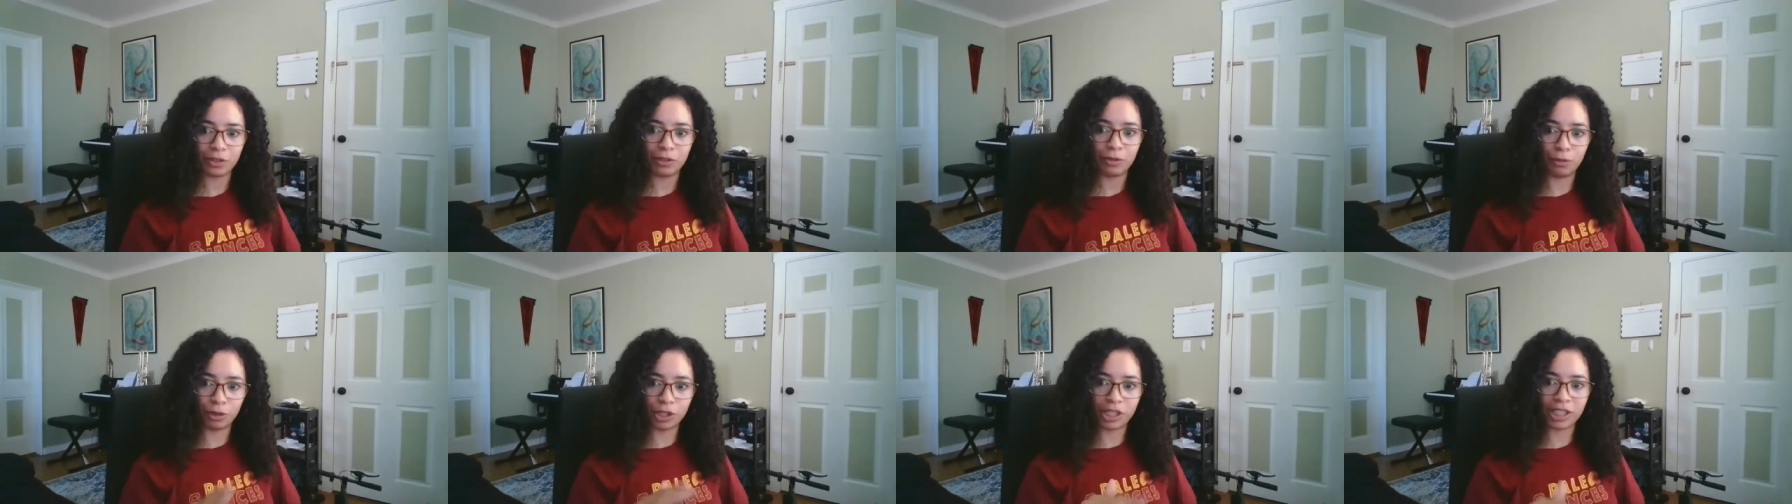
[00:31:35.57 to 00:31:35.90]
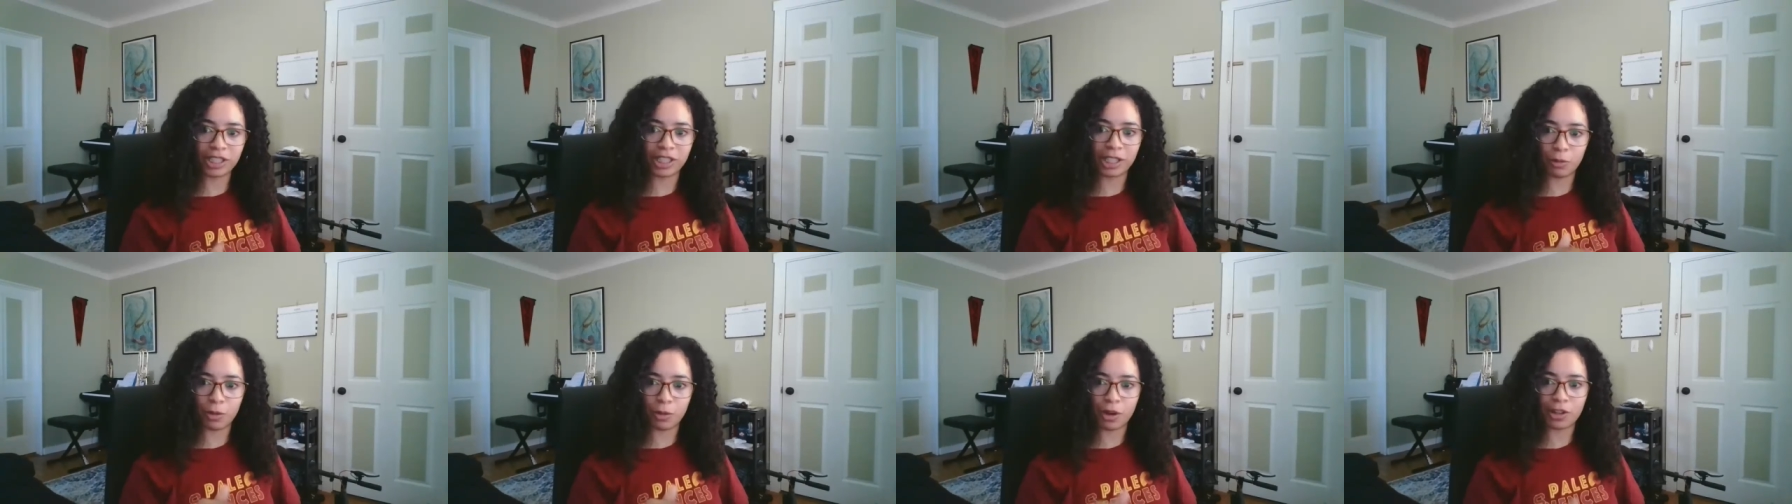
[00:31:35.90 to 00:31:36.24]

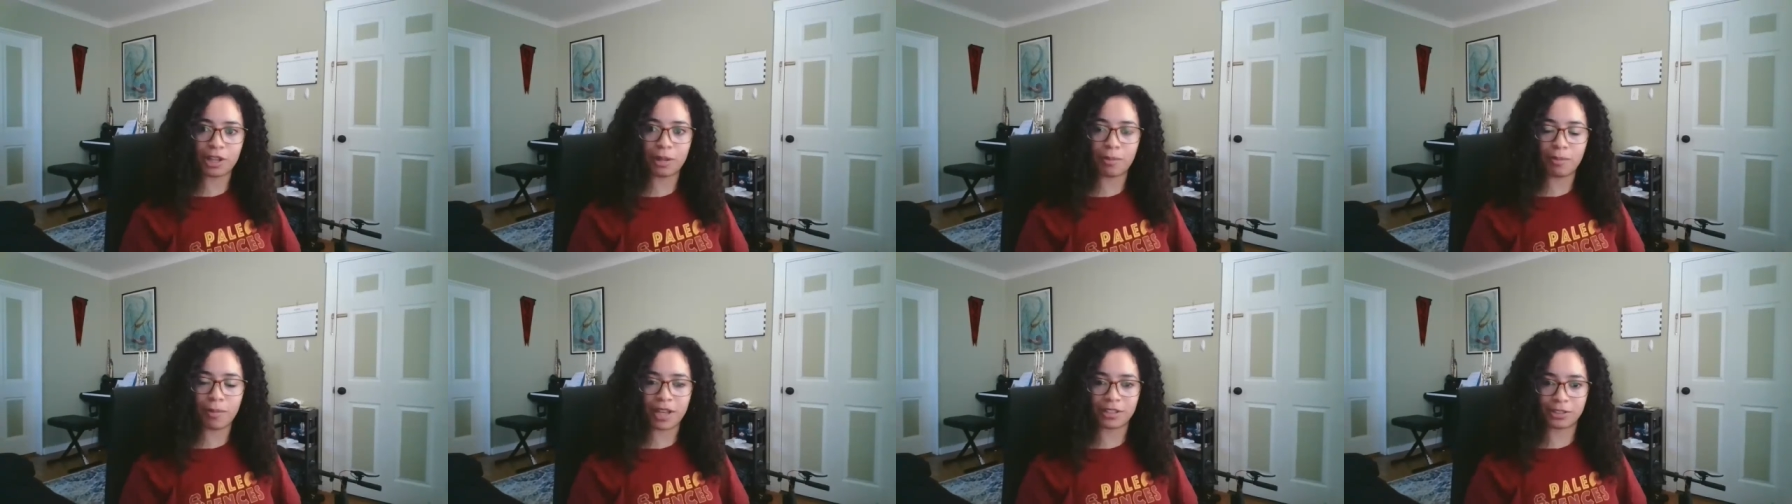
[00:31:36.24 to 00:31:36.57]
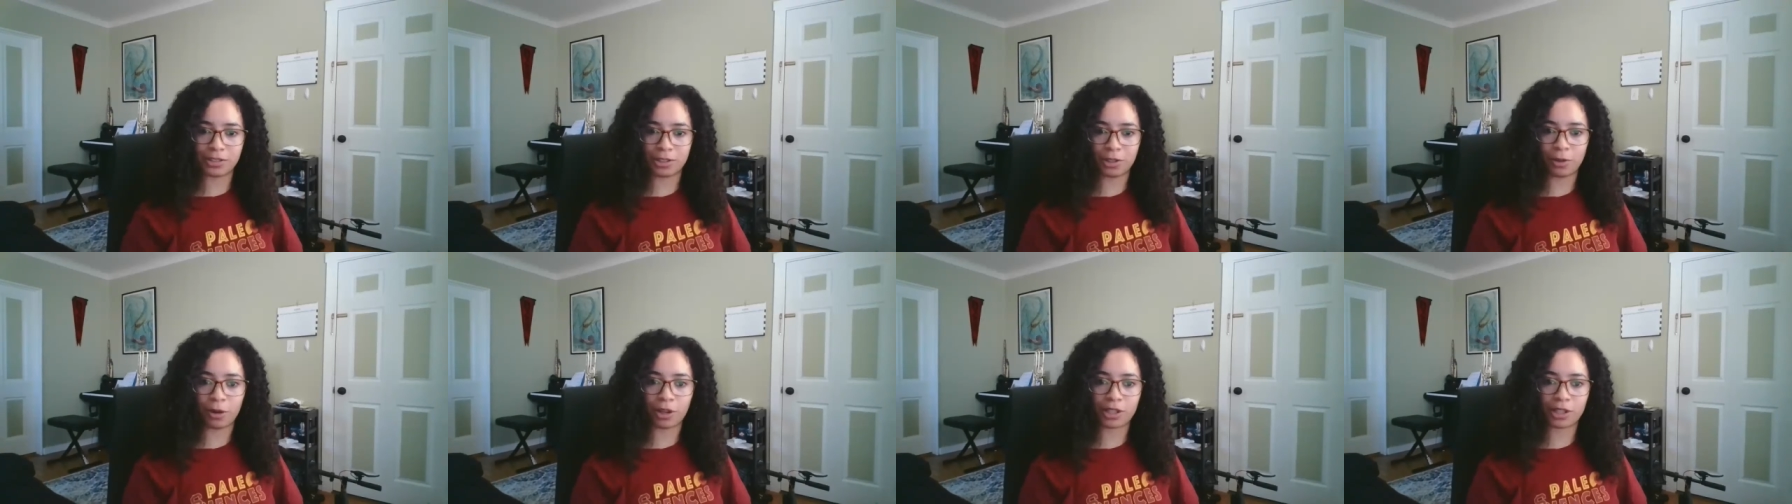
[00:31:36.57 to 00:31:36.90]
really when the
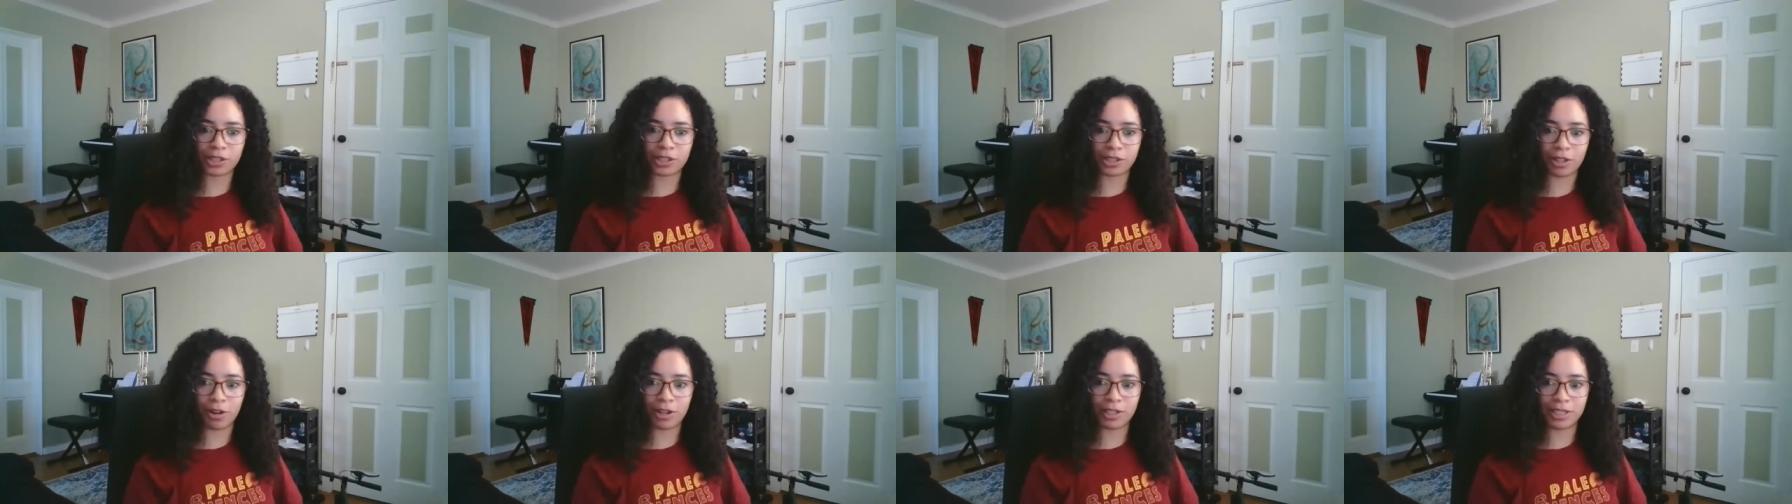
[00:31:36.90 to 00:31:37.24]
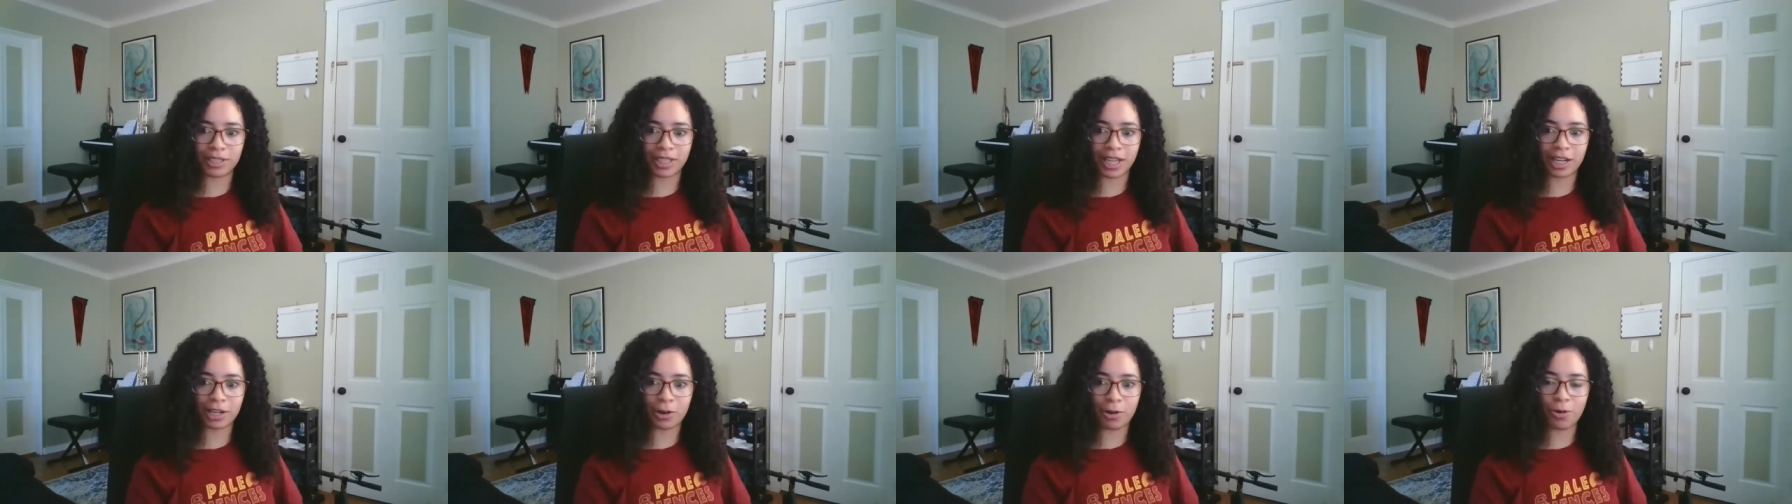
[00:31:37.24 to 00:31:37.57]
Mesozoic started
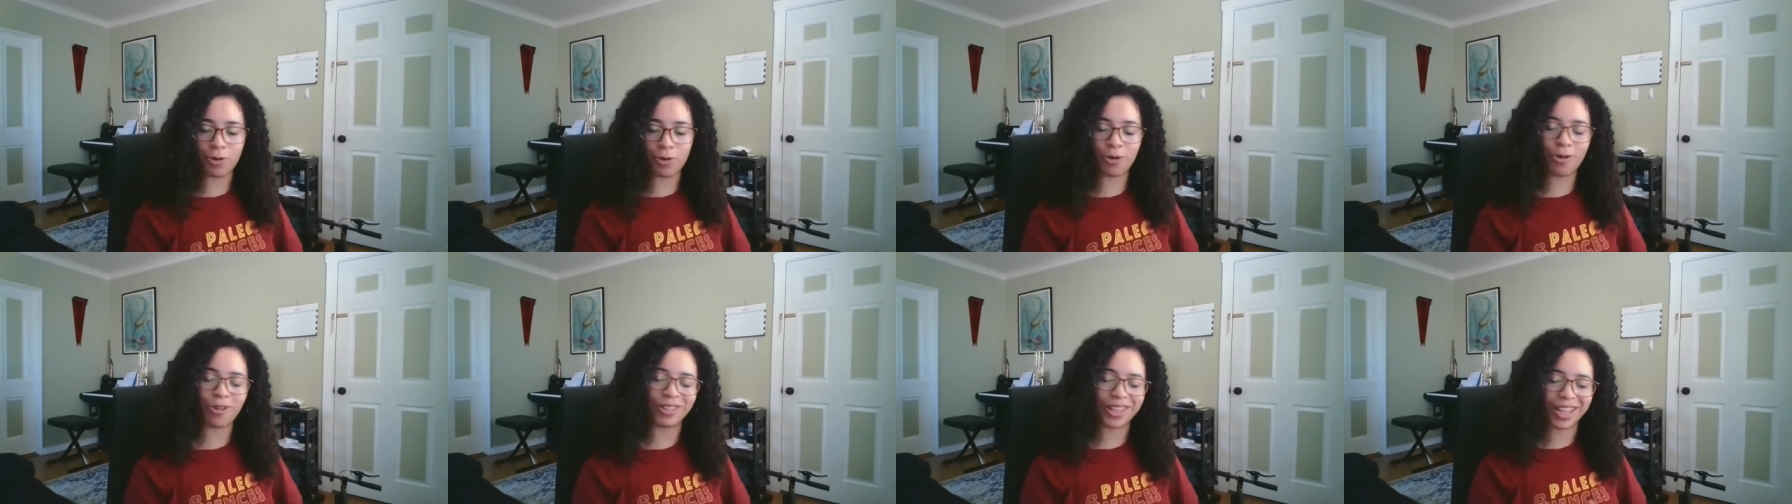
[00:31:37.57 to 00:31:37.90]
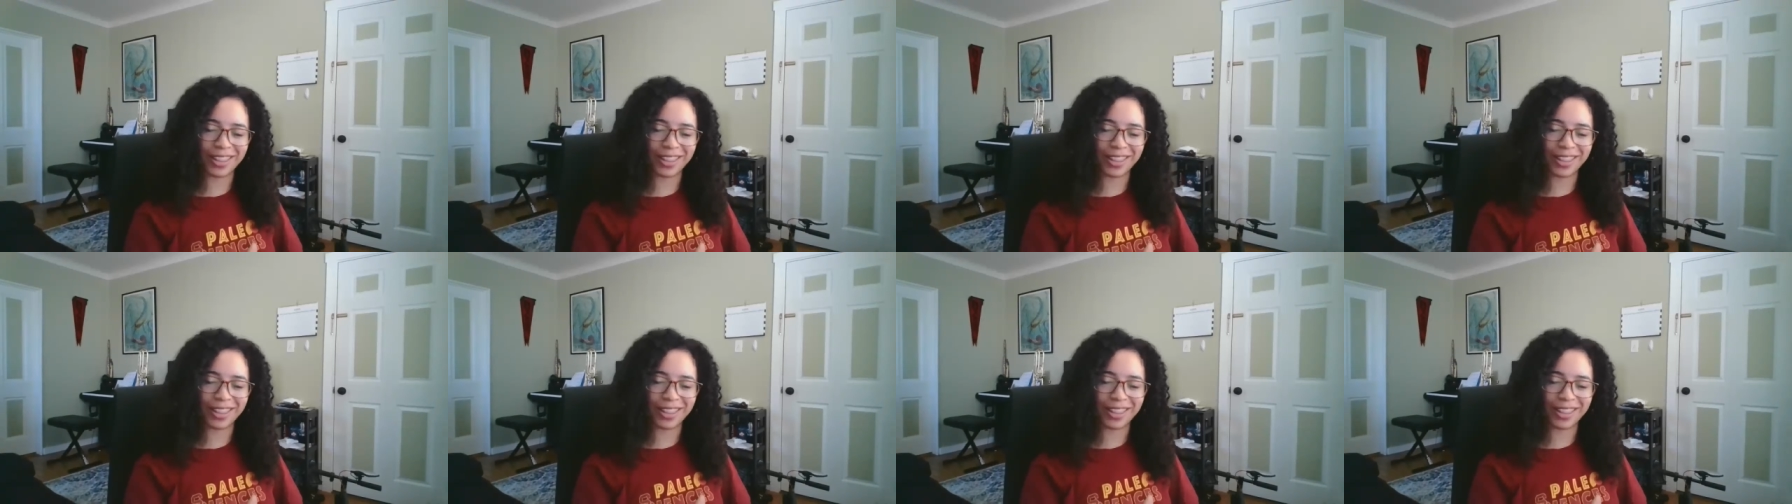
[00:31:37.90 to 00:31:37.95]
to get cool.